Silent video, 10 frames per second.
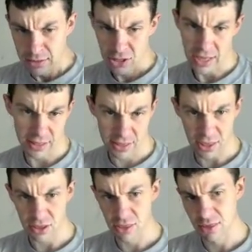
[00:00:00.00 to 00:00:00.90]
chance
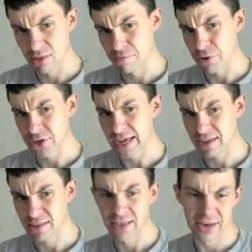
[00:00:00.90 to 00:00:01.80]
to
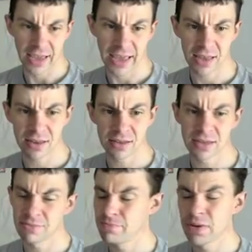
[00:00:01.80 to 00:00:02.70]
protect
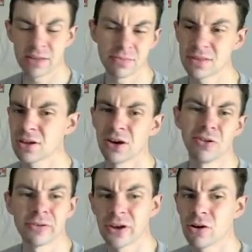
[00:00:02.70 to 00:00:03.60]
but
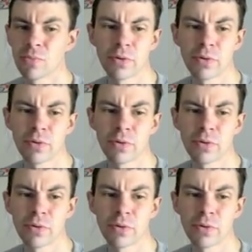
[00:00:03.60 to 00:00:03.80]
no,